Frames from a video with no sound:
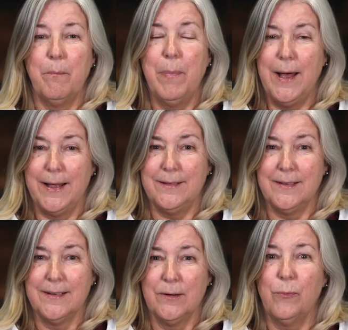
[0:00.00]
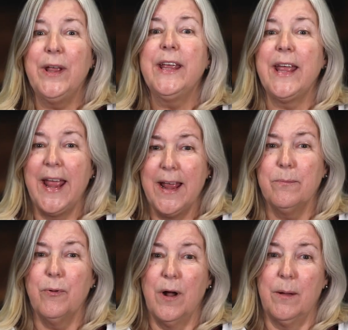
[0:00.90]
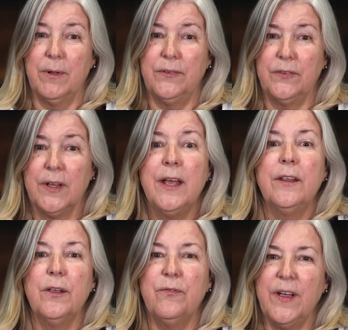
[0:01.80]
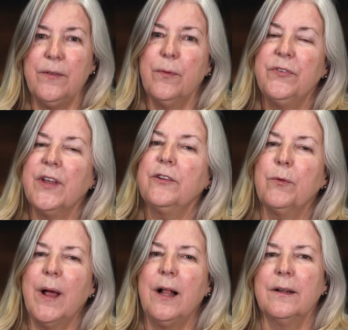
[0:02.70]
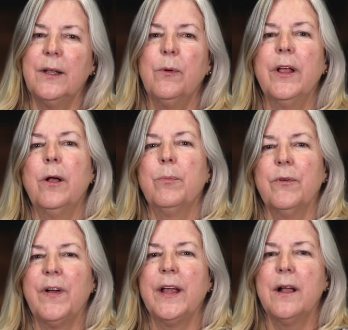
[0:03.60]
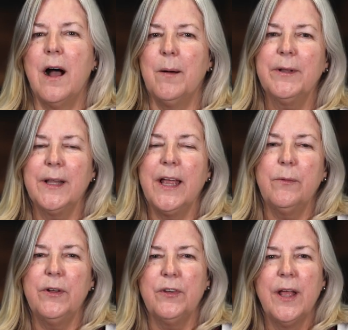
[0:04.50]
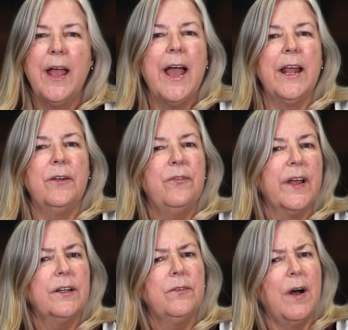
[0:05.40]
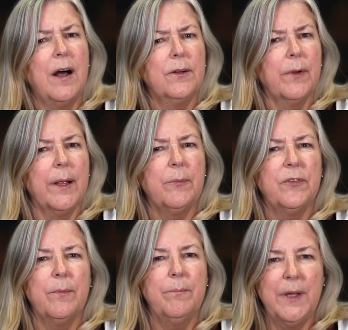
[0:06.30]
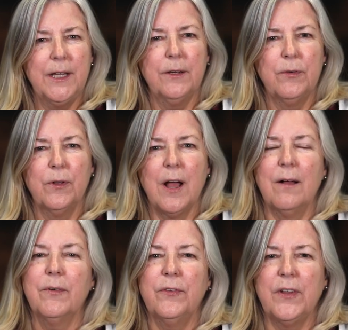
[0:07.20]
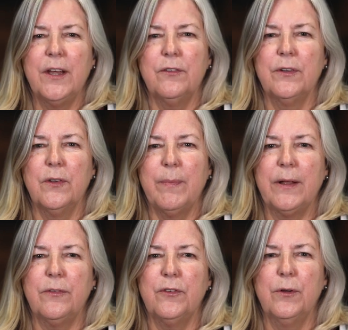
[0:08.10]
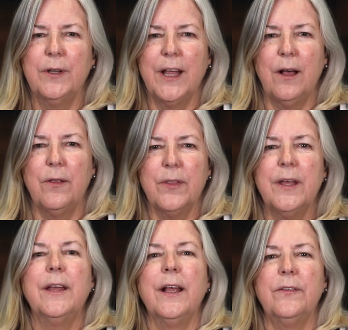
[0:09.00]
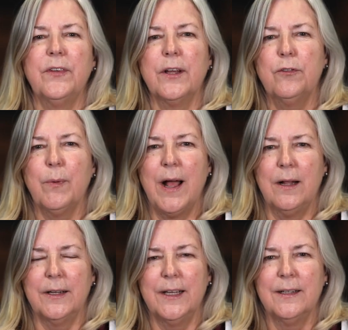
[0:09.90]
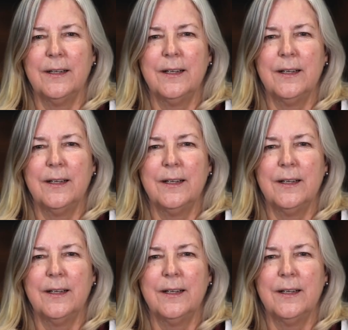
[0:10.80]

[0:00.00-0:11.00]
But we can promise that Faithful Sexuality will help provide common language and effective on-ramps to meaningful conversations about student health and sexuality.